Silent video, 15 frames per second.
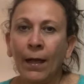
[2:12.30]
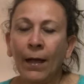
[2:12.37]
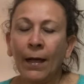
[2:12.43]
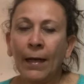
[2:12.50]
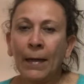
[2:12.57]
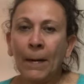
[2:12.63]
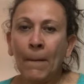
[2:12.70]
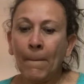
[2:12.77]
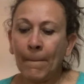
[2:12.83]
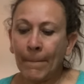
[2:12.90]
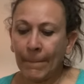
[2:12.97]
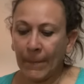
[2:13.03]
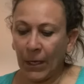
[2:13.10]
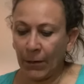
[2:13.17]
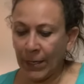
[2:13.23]
that.
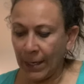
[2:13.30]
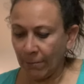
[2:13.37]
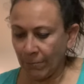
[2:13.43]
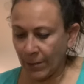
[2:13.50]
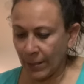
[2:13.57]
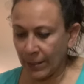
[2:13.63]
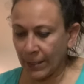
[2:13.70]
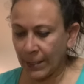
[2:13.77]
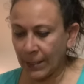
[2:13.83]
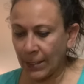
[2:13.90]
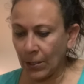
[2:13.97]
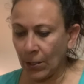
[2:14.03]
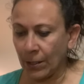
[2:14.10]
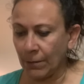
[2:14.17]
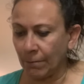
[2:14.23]
Okay, so let's get
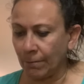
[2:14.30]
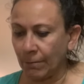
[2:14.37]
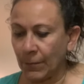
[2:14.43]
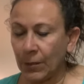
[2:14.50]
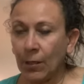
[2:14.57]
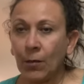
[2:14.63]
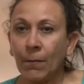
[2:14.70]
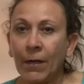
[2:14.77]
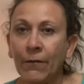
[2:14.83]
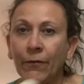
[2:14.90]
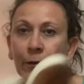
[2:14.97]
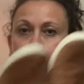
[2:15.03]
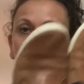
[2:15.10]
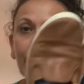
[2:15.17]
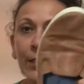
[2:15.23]
started. So my
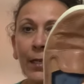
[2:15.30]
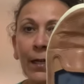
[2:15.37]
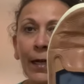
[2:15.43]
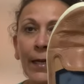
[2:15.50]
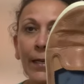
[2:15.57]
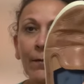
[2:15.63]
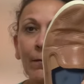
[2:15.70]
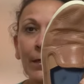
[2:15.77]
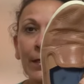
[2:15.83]
first item